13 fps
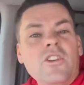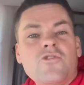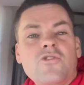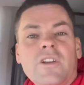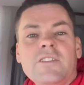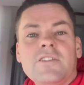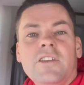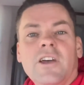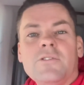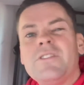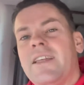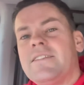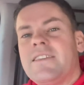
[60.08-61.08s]
intrigued to know.
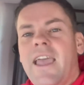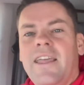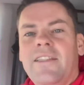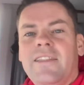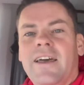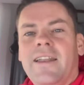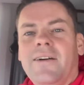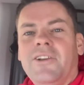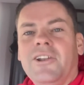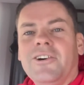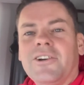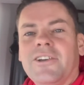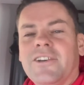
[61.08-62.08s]
So let's get in there and have a
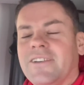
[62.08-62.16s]
look.